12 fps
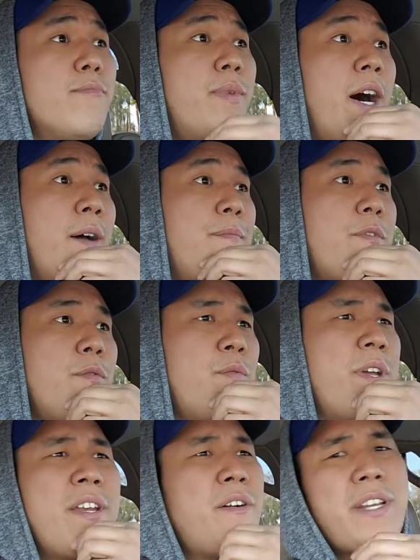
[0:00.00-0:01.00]
But
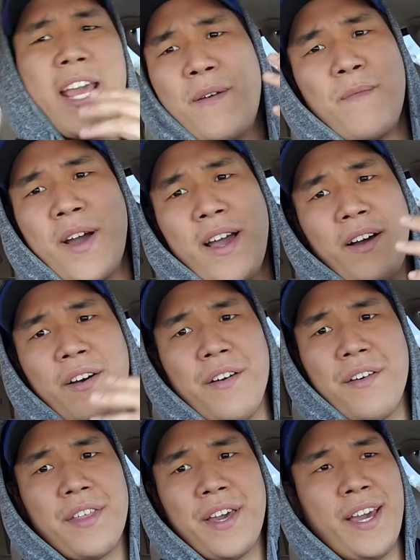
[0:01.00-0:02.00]
we know damn
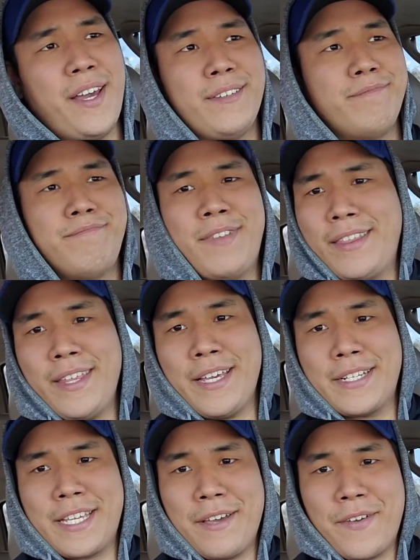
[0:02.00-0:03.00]
well that nothing
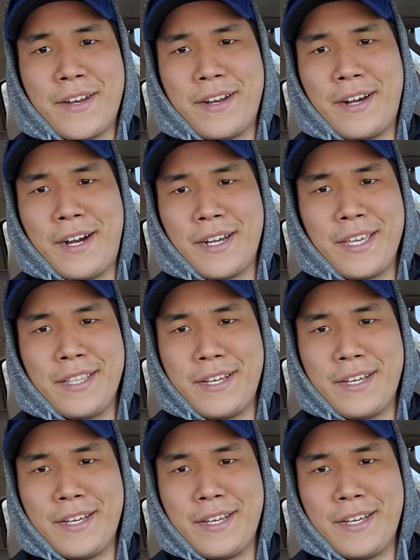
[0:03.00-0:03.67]
is given in hockey.